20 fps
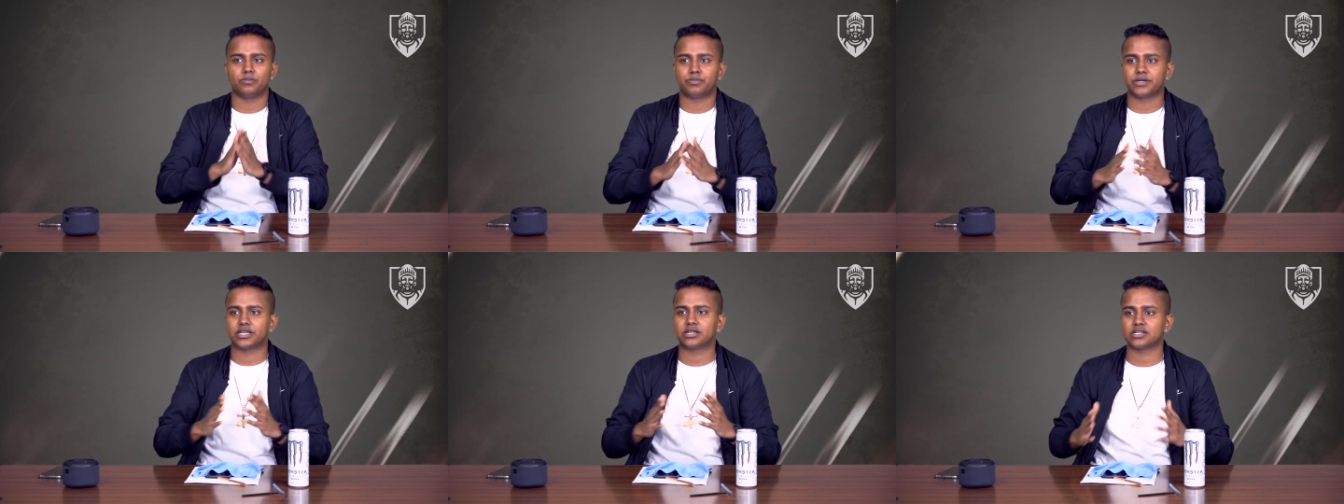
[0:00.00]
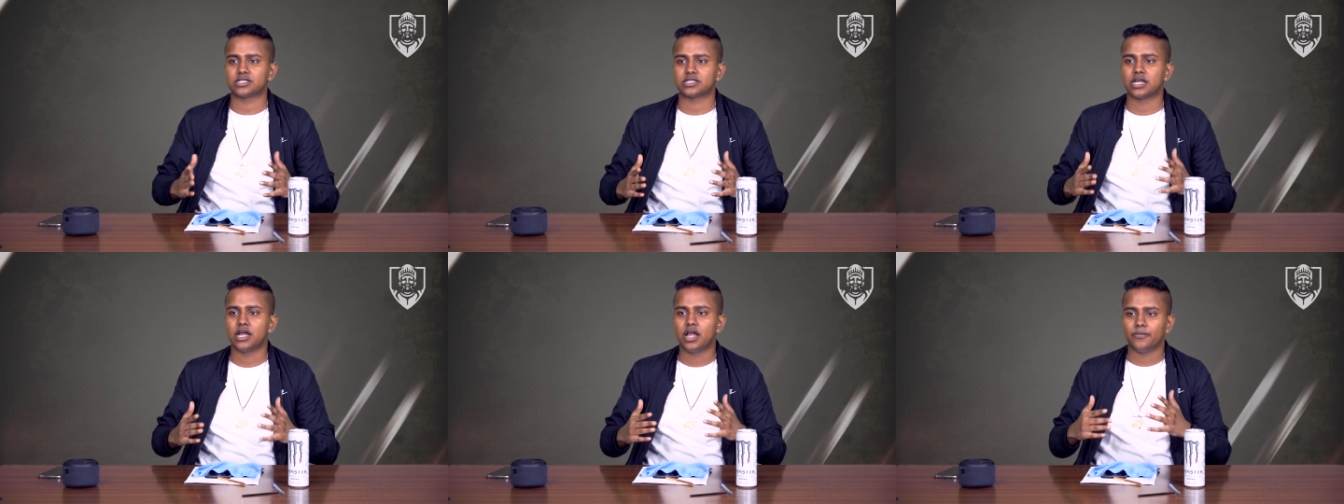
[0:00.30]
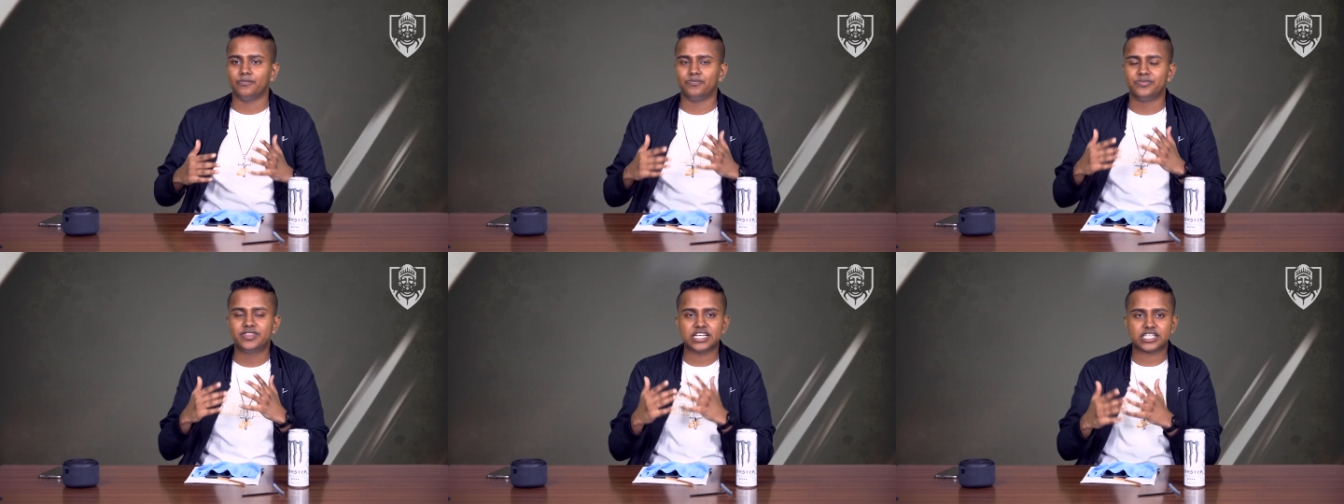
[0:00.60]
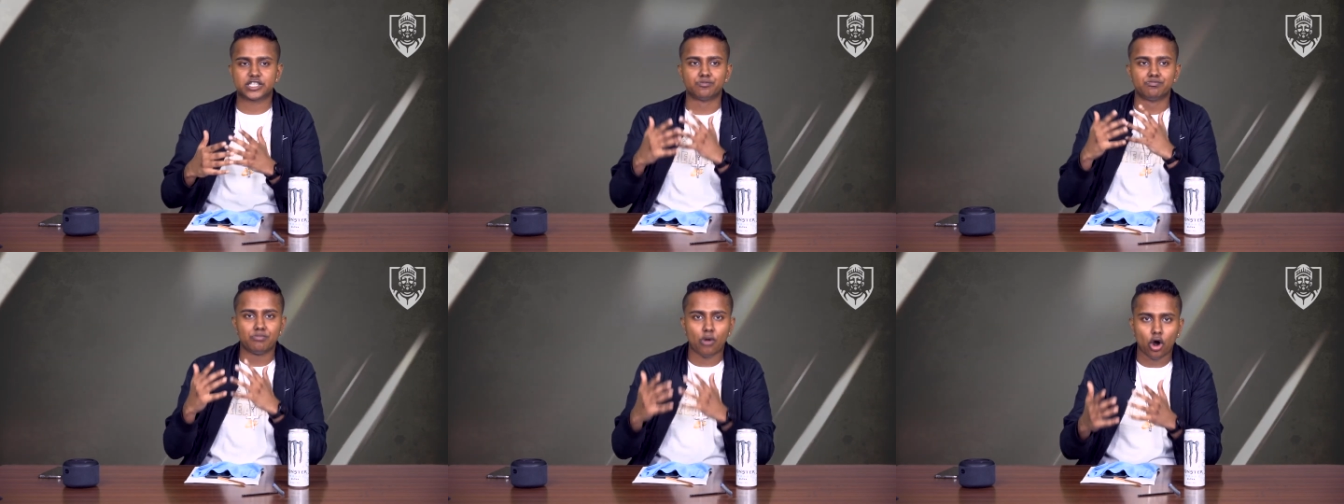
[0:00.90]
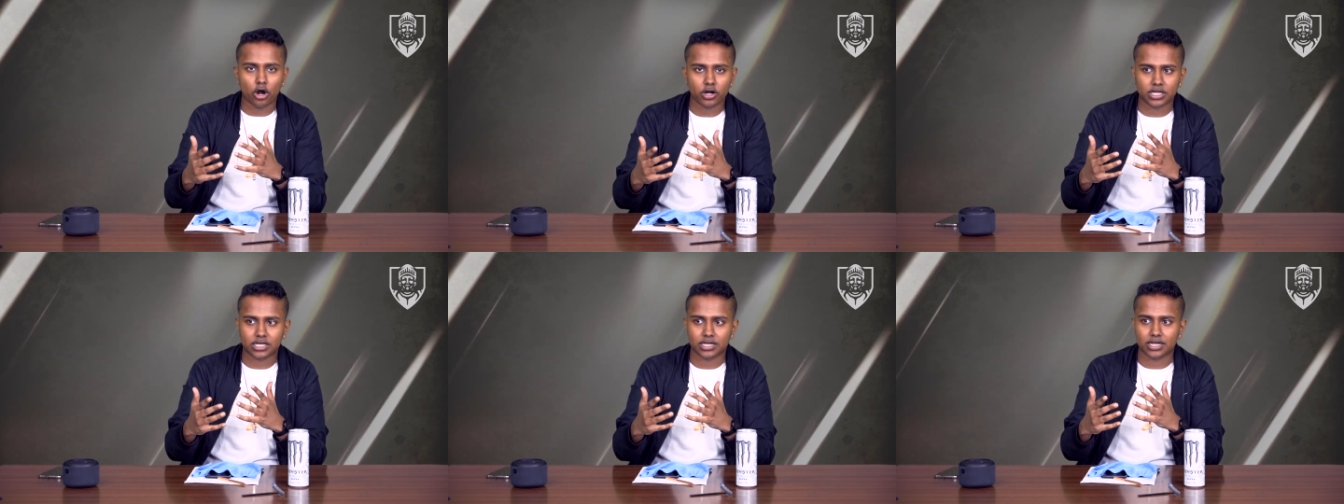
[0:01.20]
Because this
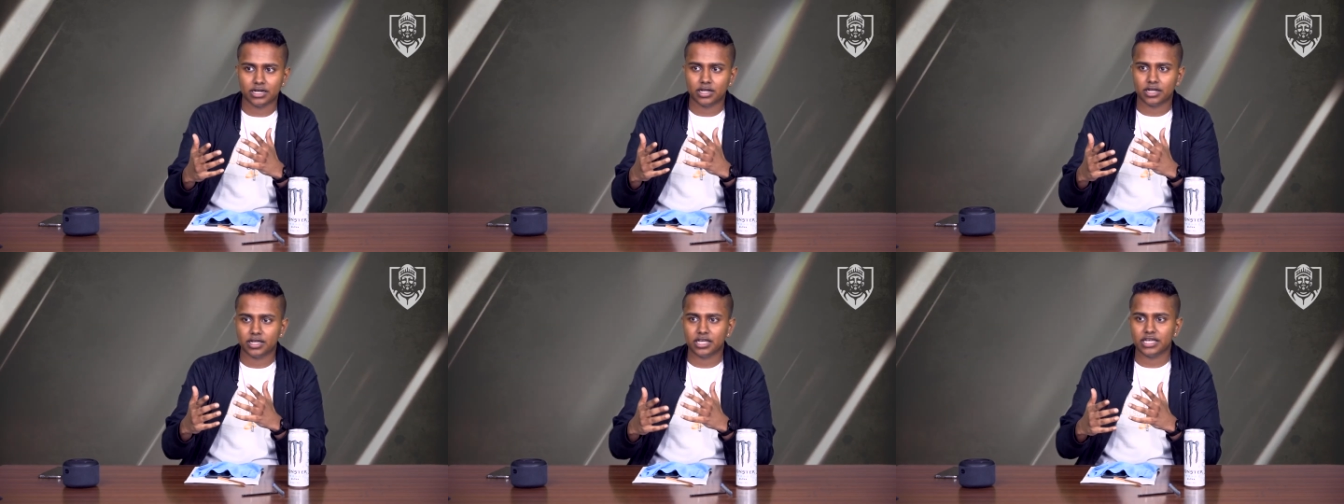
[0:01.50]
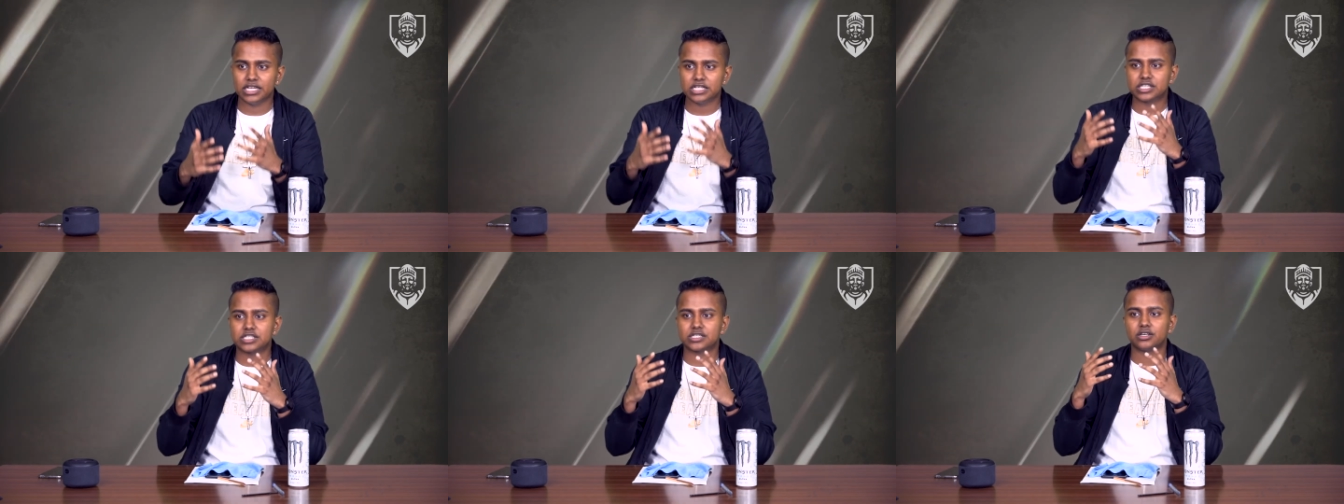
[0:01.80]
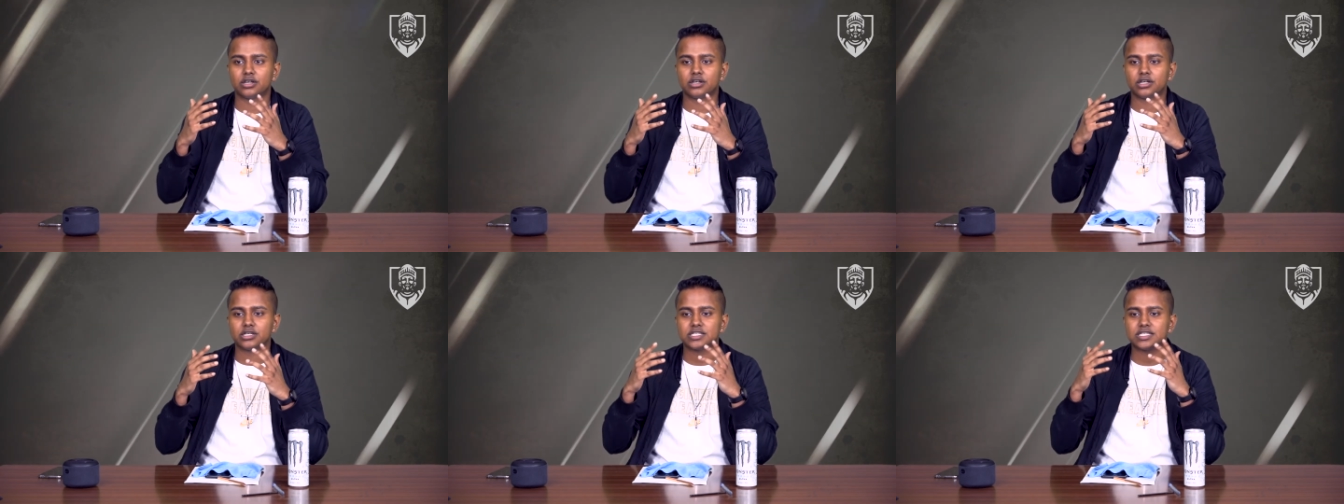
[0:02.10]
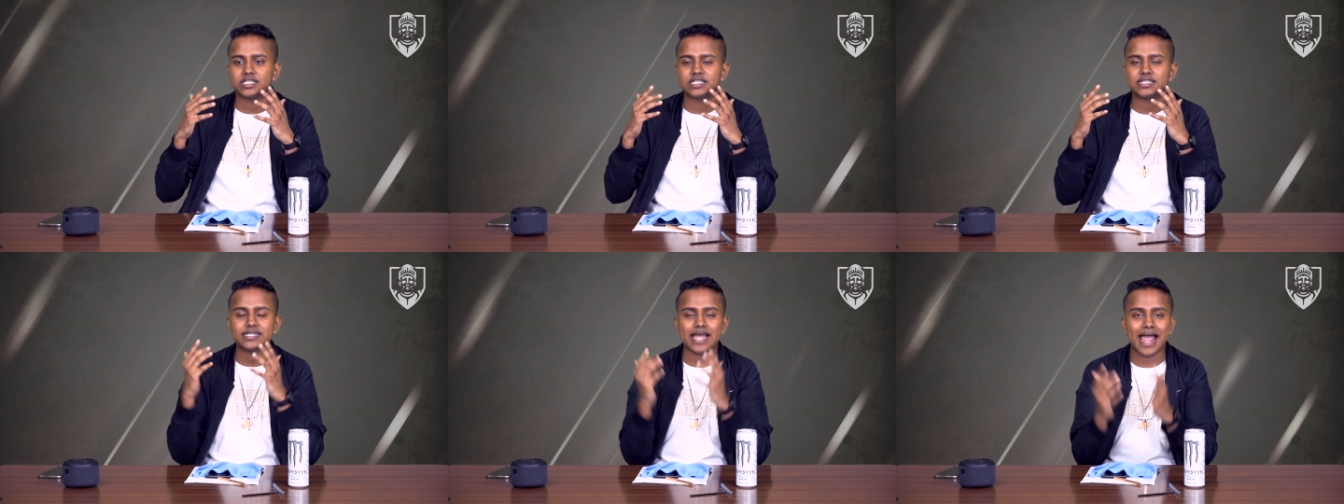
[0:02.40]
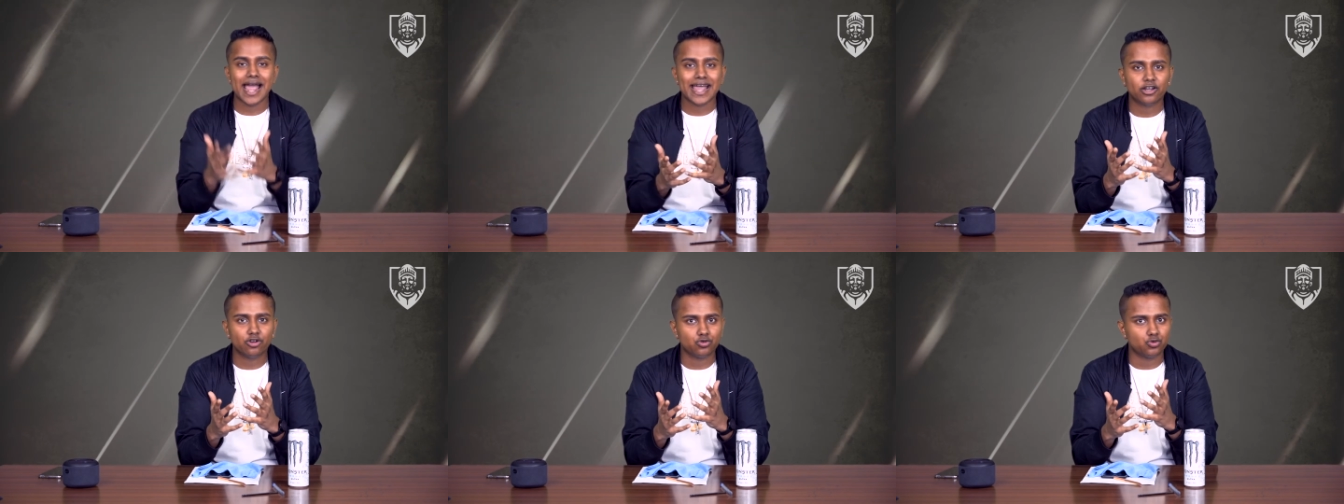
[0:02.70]
market is
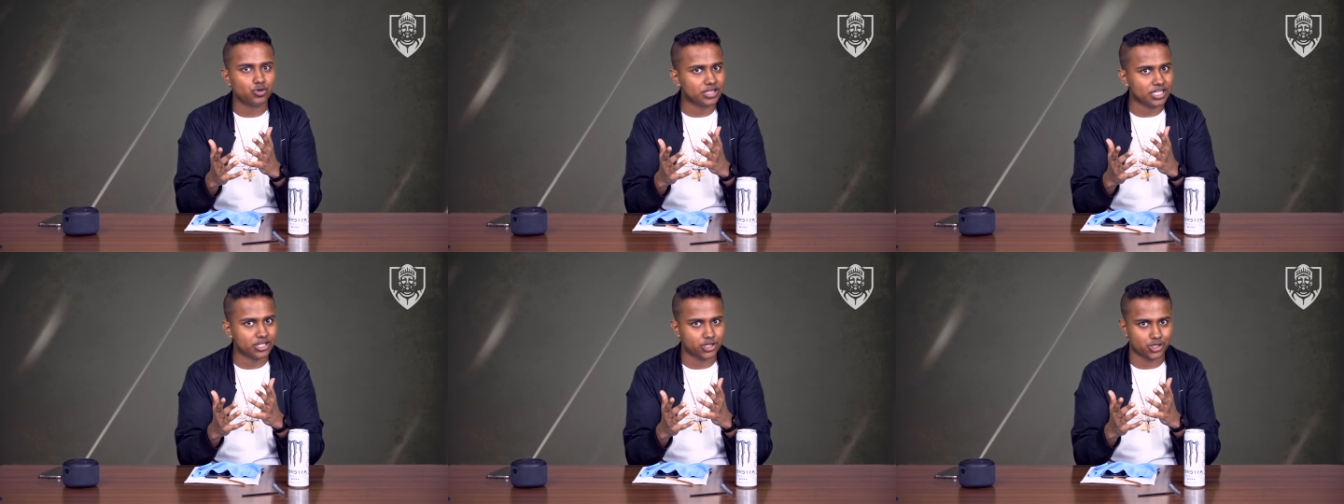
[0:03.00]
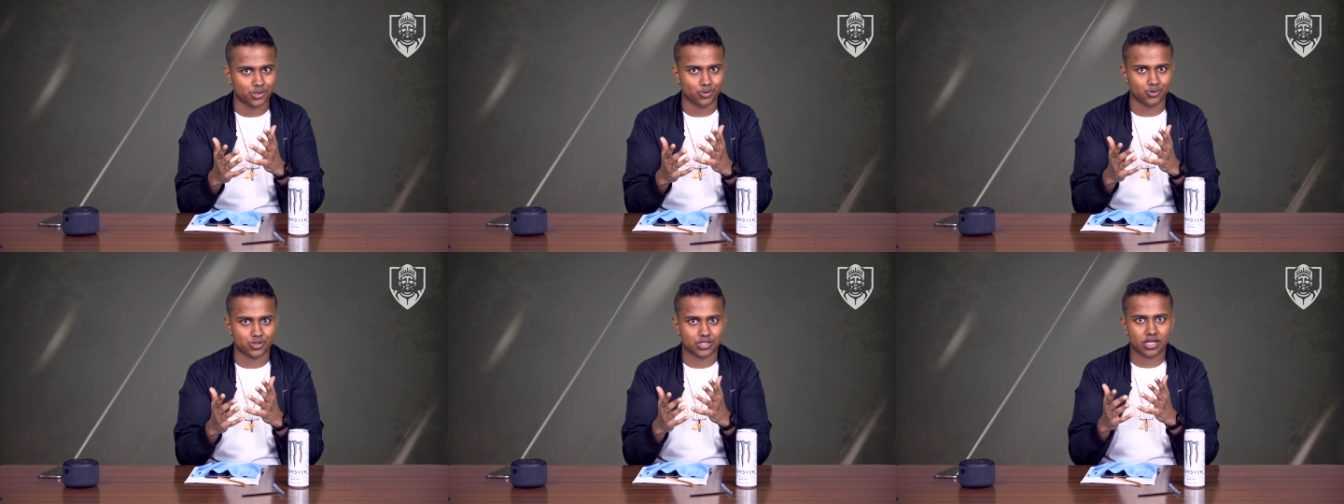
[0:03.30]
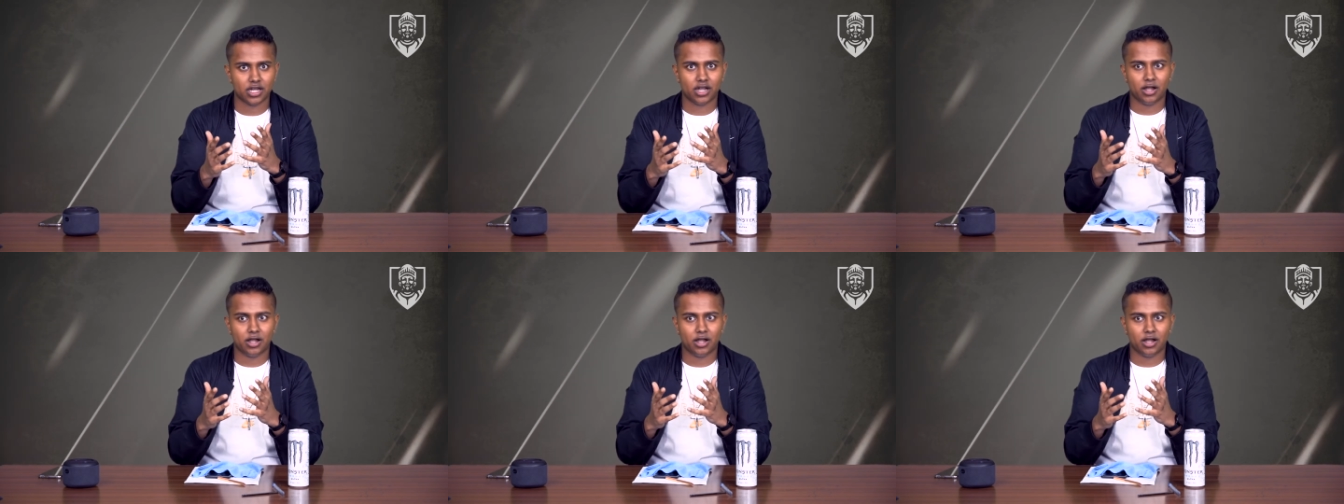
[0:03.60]
staggered with issues.